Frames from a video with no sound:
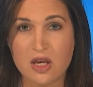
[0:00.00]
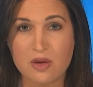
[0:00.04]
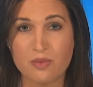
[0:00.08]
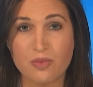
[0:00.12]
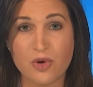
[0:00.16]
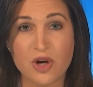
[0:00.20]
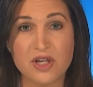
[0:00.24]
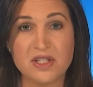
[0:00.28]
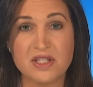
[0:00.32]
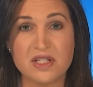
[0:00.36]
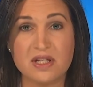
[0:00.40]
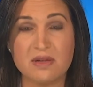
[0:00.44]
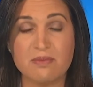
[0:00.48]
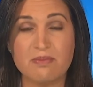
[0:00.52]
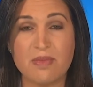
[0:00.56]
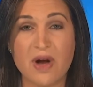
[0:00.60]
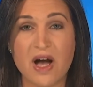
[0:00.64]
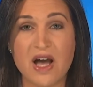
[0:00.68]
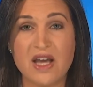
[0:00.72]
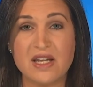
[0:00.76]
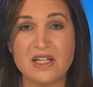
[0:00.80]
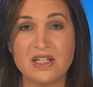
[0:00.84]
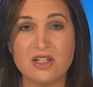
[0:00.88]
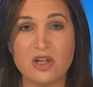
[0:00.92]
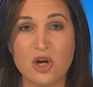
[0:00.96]
President
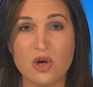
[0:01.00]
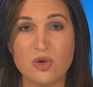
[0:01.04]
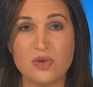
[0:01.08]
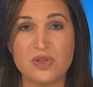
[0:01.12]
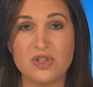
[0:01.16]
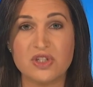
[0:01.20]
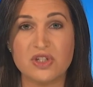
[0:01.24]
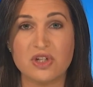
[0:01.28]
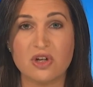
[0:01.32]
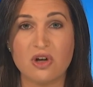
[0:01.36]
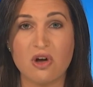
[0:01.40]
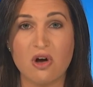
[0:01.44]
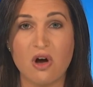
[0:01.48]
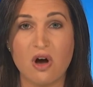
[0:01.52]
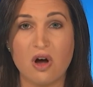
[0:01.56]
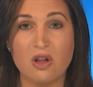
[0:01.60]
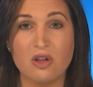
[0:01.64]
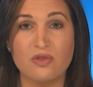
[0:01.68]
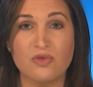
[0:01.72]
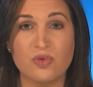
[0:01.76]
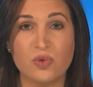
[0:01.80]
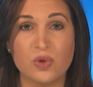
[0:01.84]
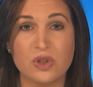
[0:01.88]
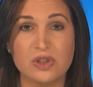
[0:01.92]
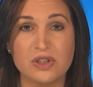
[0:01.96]
Biden hosted a call
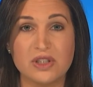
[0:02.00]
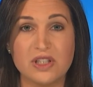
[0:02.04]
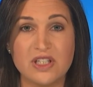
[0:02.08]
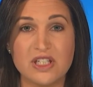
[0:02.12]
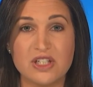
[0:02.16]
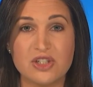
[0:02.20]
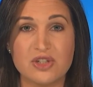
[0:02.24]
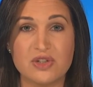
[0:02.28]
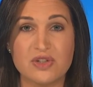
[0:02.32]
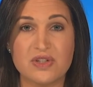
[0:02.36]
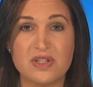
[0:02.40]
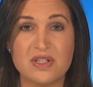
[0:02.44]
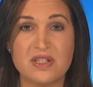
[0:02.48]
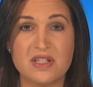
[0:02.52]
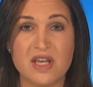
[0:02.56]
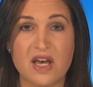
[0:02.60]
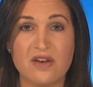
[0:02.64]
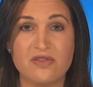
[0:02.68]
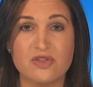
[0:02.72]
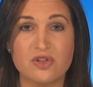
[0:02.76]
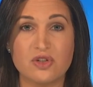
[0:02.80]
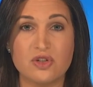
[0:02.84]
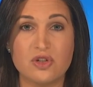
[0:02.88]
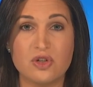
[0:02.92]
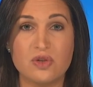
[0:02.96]
of world leaders this
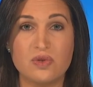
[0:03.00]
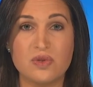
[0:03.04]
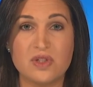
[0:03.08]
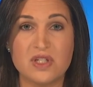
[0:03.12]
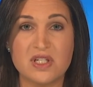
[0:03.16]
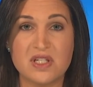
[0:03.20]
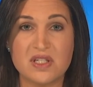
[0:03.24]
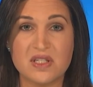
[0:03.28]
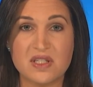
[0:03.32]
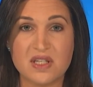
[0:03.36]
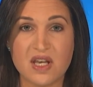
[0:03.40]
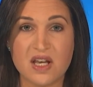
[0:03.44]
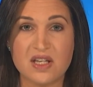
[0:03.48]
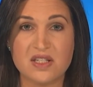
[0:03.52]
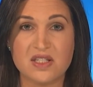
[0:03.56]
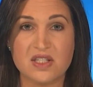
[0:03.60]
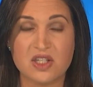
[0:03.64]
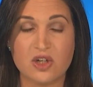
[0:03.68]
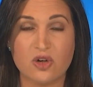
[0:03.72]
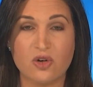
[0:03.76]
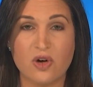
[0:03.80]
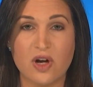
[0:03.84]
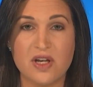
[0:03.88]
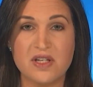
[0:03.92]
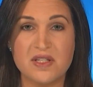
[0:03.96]
afternoon to discuss the
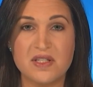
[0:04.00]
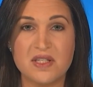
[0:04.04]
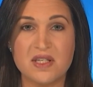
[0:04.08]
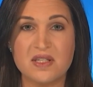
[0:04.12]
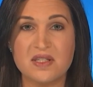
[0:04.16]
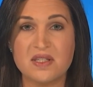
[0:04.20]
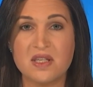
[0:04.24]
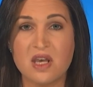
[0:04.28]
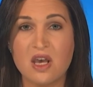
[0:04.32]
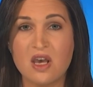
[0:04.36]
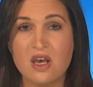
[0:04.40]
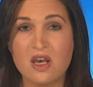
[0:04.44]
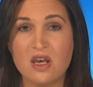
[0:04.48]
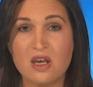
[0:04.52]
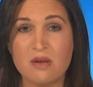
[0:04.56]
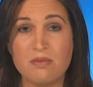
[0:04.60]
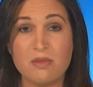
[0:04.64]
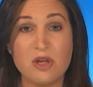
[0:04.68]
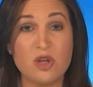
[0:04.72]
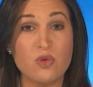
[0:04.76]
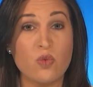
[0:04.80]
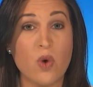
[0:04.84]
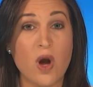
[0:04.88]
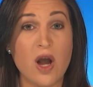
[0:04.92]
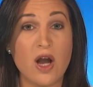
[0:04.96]
crisis.
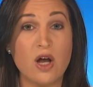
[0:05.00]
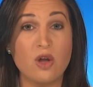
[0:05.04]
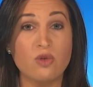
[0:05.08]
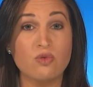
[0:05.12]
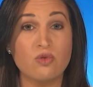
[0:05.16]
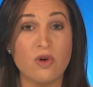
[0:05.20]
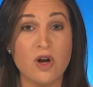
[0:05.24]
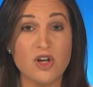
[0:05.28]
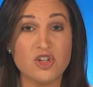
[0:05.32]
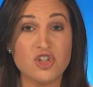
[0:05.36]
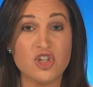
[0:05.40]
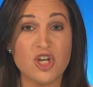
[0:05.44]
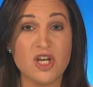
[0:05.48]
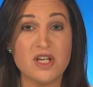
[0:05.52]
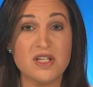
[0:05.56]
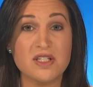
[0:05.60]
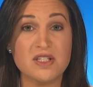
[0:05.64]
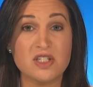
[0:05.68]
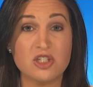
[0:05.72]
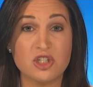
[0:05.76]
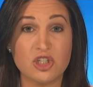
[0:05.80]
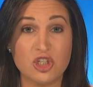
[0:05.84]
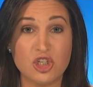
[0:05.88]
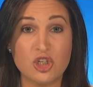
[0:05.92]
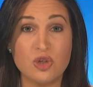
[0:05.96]
Meanwhile, Russia
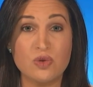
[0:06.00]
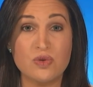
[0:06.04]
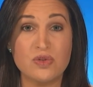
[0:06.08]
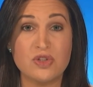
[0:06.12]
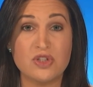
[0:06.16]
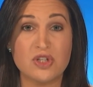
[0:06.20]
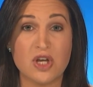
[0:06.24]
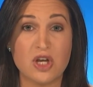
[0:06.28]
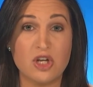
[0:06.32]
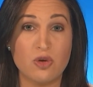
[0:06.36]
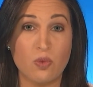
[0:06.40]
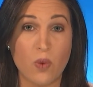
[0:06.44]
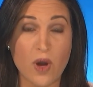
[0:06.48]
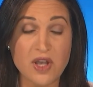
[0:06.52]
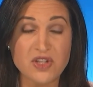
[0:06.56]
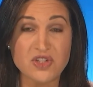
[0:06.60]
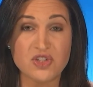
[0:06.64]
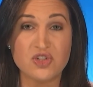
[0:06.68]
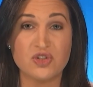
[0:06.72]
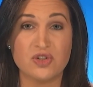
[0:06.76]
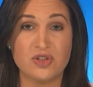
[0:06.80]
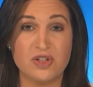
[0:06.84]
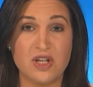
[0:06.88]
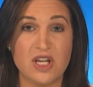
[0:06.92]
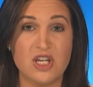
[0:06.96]
accused
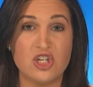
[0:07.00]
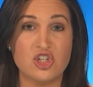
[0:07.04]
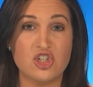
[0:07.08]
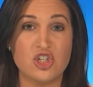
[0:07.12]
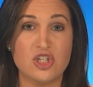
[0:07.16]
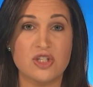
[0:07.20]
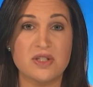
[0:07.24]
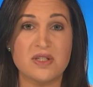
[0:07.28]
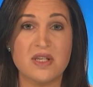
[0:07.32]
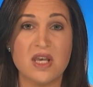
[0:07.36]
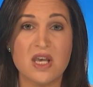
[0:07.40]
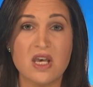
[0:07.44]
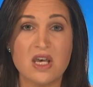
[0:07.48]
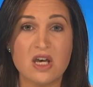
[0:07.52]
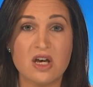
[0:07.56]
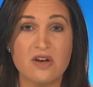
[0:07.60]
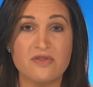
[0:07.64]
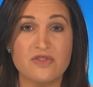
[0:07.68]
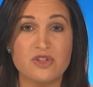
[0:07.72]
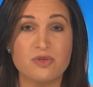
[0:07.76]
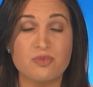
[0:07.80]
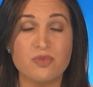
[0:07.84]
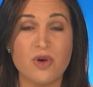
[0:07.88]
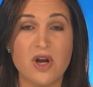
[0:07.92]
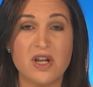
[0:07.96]
Western nations of
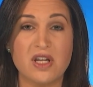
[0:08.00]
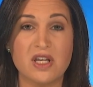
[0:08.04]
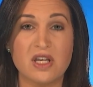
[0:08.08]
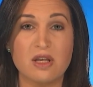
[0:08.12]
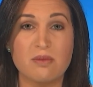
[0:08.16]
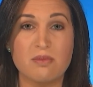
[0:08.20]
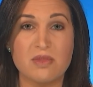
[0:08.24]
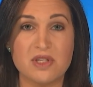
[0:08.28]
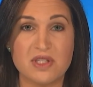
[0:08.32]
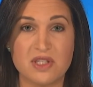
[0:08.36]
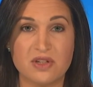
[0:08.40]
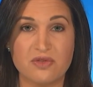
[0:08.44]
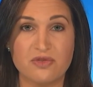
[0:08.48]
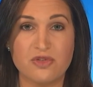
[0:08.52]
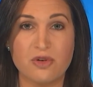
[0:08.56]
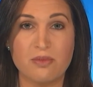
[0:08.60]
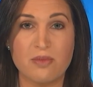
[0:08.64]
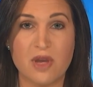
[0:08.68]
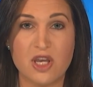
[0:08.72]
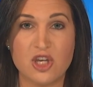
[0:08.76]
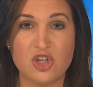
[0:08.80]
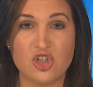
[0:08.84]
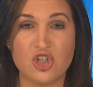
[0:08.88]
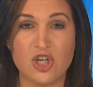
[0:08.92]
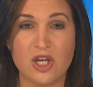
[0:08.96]
spreading
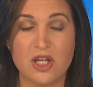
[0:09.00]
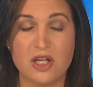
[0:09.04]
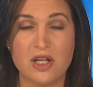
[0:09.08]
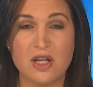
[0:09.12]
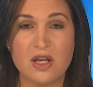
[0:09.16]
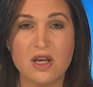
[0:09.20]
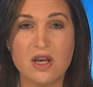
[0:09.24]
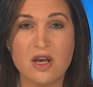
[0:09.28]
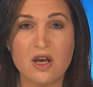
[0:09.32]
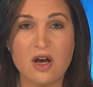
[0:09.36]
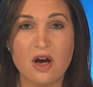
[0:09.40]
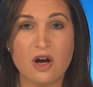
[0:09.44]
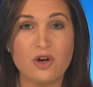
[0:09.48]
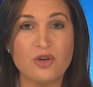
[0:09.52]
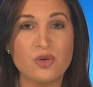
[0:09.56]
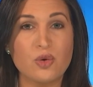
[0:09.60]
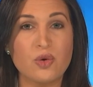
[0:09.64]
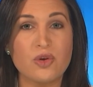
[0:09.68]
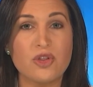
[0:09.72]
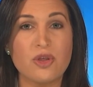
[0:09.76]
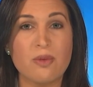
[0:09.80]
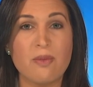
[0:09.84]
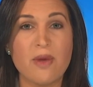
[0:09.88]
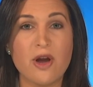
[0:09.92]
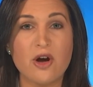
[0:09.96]
misinformation. Our
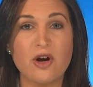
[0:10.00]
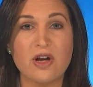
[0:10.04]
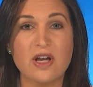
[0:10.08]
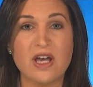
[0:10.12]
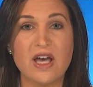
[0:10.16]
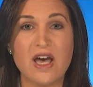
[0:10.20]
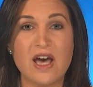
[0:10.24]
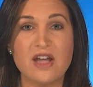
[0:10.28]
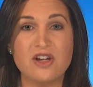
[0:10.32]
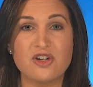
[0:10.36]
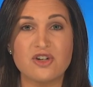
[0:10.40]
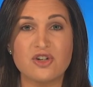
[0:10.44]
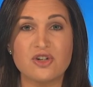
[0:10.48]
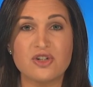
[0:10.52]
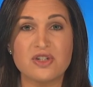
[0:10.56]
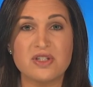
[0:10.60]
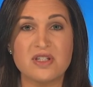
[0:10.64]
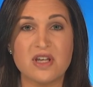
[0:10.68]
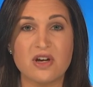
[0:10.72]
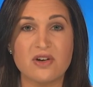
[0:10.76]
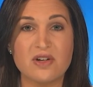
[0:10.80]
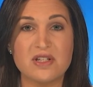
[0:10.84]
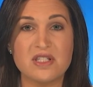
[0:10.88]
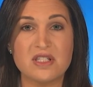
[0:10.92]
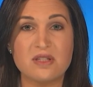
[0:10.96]
North America editor,
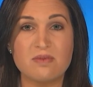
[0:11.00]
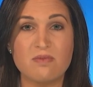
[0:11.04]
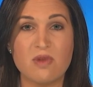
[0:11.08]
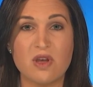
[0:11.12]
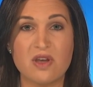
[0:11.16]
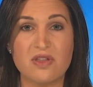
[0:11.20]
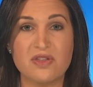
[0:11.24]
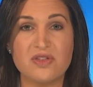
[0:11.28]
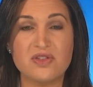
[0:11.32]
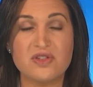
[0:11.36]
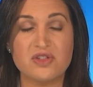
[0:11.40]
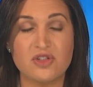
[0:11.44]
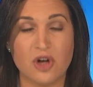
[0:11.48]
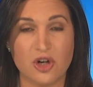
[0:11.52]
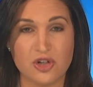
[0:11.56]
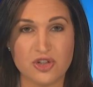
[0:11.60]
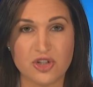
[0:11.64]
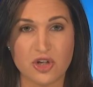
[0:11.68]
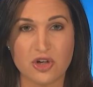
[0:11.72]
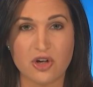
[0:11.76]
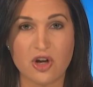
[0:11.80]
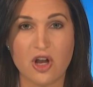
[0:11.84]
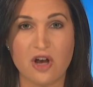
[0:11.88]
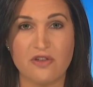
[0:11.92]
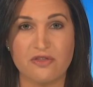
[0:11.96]
Sarah Smith, starts
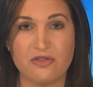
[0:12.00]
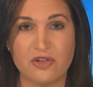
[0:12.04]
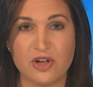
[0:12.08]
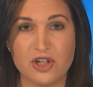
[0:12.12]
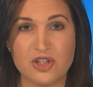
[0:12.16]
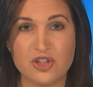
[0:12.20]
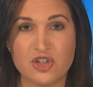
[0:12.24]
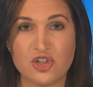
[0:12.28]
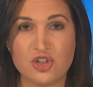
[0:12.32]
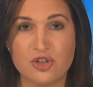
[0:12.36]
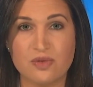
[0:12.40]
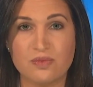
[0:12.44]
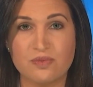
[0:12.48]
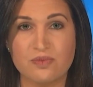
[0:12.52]
our coverage.